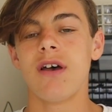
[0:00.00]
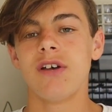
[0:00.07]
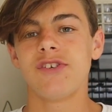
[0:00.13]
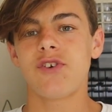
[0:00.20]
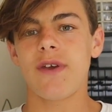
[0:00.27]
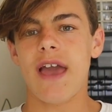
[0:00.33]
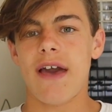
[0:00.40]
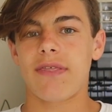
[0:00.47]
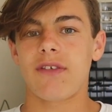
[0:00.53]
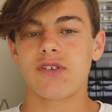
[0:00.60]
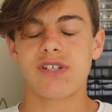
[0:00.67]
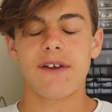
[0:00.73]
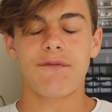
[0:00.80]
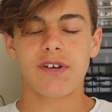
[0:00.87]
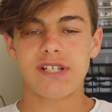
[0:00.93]
so yeah, there's
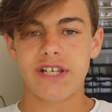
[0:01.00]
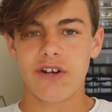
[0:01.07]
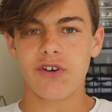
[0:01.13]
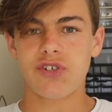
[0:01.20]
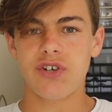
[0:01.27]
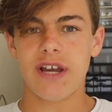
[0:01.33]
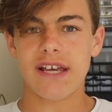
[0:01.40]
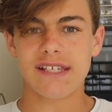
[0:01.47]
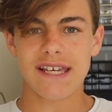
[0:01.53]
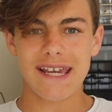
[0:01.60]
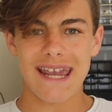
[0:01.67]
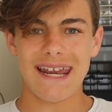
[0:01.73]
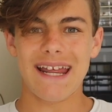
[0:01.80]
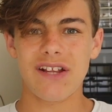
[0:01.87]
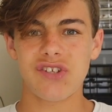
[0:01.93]
different tiers you guys can
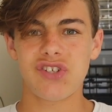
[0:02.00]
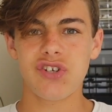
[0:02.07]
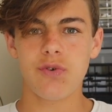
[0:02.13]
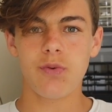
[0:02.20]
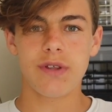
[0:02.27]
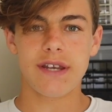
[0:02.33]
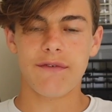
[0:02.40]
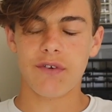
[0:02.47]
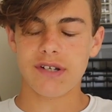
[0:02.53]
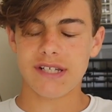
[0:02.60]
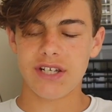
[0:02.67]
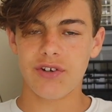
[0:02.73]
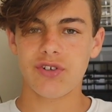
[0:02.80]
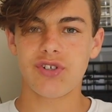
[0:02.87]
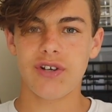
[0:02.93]
get into.
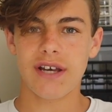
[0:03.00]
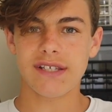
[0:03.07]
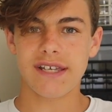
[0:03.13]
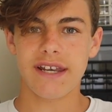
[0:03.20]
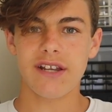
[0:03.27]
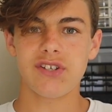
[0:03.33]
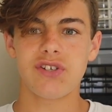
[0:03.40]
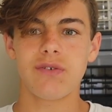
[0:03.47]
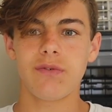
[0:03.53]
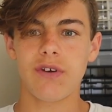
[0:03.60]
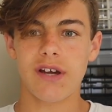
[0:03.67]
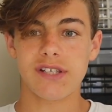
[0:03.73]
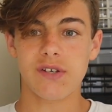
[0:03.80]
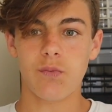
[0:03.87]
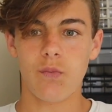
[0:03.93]
You guys
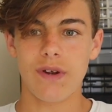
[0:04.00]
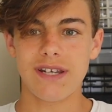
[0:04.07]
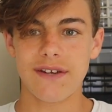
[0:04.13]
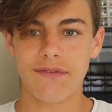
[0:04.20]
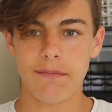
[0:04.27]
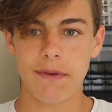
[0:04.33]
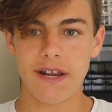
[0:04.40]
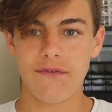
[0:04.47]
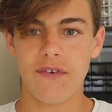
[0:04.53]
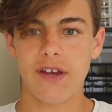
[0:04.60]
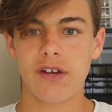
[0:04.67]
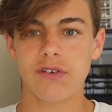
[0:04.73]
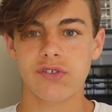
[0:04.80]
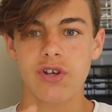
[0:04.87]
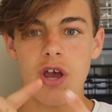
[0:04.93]
can win different
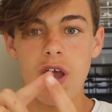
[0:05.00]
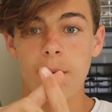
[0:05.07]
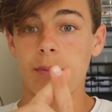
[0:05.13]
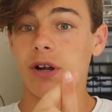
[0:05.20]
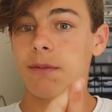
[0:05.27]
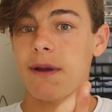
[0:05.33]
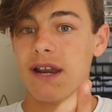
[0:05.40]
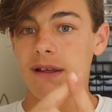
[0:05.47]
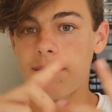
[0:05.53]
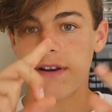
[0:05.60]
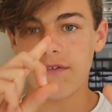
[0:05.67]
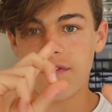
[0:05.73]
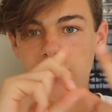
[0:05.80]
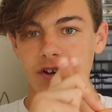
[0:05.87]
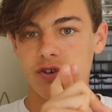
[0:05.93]
minifigures, Brickmania
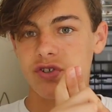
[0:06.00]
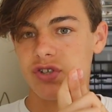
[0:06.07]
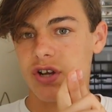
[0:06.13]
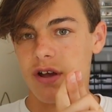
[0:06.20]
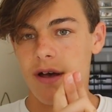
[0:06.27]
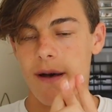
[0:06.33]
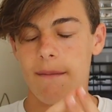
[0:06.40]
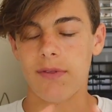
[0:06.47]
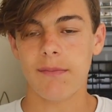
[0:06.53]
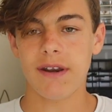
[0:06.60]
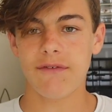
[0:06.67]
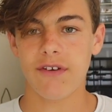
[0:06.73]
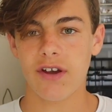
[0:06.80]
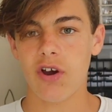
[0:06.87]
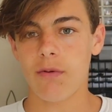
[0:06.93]
minifigures,
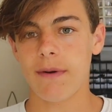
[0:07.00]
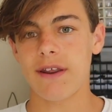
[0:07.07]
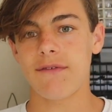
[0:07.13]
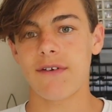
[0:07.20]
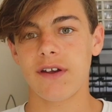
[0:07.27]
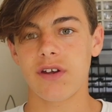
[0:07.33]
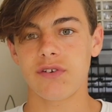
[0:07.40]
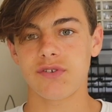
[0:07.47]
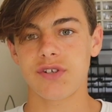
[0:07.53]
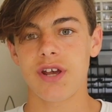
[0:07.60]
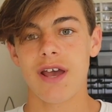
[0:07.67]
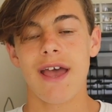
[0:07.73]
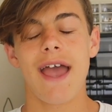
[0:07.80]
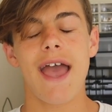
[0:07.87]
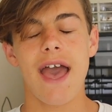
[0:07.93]
Minifigco minifigures,
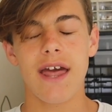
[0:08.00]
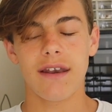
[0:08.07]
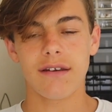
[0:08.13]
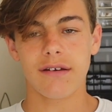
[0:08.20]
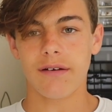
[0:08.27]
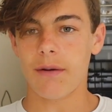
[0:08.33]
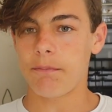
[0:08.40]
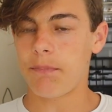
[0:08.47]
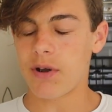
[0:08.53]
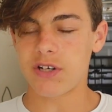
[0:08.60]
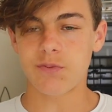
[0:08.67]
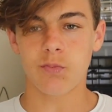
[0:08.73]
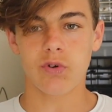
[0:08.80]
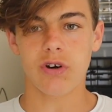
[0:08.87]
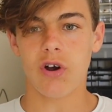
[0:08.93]
and a
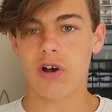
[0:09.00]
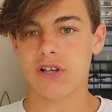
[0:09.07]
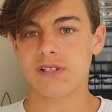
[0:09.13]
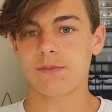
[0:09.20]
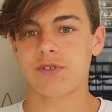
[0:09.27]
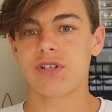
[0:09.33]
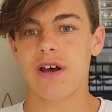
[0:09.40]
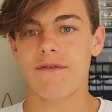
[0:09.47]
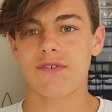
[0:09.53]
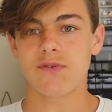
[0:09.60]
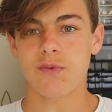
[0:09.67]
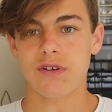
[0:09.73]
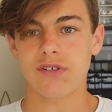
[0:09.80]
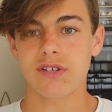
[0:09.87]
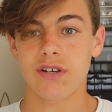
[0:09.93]
bunch more awesome stuff, as
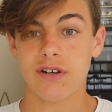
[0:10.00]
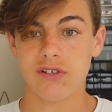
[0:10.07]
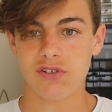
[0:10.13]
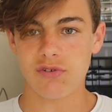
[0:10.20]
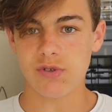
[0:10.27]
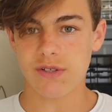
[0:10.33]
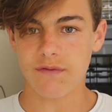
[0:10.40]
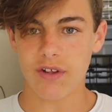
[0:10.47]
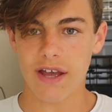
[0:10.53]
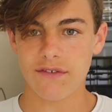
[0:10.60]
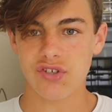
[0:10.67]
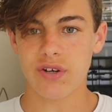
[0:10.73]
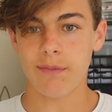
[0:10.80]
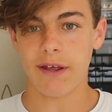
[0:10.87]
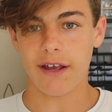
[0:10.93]
well as an exclusive live
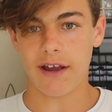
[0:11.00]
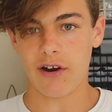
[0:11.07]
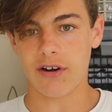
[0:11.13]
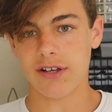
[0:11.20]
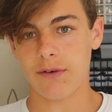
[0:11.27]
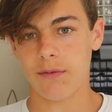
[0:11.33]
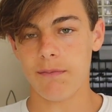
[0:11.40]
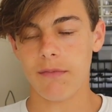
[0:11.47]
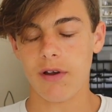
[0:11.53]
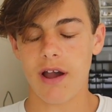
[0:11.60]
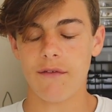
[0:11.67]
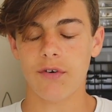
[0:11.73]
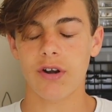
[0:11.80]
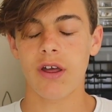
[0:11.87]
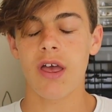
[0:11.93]
stream like I already
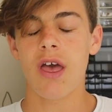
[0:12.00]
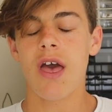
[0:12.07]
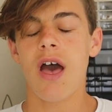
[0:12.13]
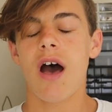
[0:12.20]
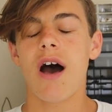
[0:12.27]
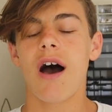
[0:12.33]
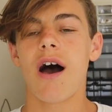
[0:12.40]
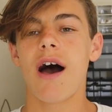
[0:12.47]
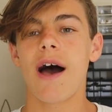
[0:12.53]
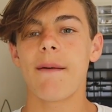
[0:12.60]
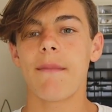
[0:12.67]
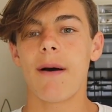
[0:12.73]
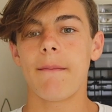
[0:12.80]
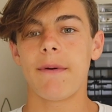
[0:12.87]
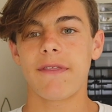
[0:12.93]
covered.
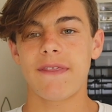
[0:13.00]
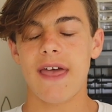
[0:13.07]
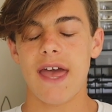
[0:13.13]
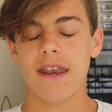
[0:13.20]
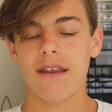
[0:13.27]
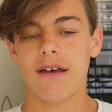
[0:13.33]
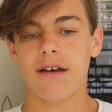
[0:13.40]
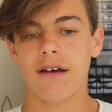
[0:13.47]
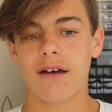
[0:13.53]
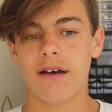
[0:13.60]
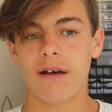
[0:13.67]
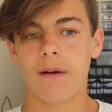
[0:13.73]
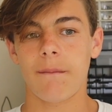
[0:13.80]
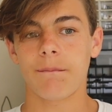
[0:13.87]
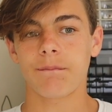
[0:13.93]
But
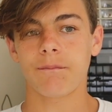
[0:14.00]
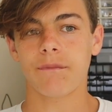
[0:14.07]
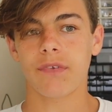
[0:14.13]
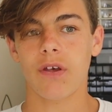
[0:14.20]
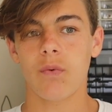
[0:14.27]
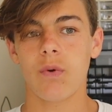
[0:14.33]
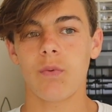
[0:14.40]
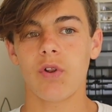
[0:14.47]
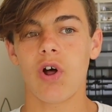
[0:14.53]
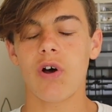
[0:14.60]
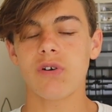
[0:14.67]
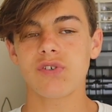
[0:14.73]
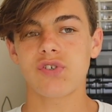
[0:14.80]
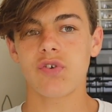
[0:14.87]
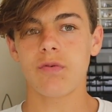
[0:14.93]
then we will
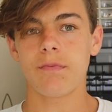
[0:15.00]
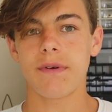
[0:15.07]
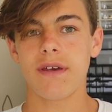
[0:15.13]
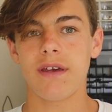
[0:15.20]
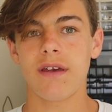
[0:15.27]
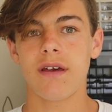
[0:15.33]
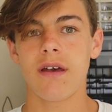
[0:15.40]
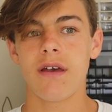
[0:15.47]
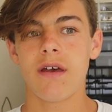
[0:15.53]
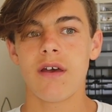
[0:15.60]
also be